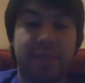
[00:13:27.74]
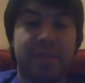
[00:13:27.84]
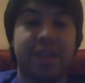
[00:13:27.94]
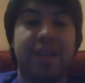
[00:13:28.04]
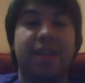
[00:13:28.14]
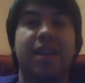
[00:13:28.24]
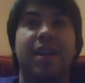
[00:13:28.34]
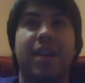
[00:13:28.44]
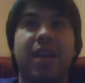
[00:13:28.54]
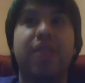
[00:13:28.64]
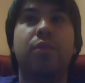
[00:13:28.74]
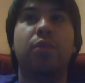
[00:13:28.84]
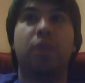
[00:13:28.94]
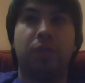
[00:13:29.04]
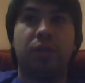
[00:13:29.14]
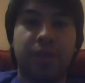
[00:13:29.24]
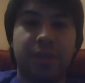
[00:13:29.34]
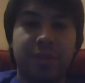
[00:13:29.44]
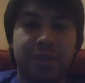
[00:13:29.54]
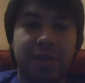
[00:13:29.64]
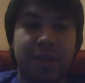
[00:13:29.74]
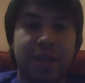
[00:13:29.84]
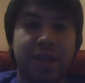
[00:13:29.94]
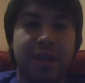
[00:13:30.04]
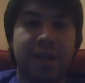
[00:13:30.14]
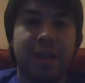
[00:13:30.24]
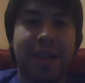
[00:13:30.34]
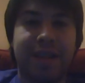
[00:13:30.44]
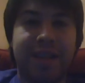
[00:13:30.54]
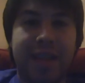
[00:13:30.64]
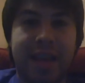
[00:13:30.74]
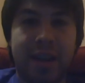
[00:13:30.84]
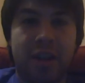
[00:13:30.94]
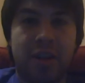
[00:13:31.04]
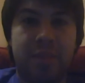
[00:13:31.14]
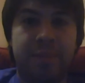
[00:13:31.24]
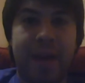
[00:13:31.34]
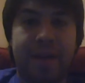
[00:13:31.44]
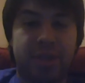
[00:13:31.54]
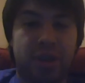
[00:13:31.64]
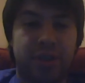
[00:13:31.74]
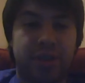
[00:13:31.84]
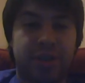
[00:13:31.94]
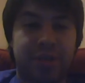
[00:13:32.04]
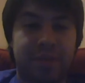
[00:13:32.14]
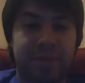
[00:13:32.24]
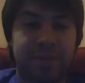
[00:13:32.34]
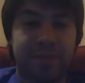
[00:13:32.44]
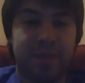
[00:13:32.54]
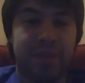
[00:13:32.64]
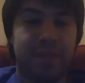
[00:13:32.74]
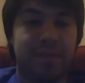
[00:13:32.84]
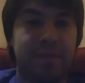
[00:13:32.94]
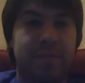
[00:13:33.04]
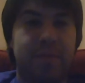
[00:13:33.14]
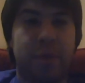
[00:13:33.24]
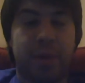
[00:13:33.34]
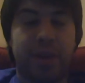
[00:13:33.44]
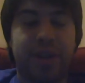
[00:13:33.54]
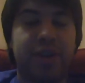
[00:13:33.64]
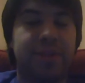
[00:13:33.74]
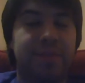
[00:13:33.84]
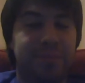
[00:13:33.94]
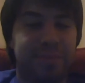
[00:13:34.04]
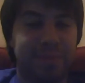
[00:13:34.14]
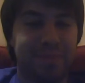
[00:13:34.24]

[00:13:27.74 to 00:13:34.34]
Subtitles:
up. In the world, as the avatars, they're really good.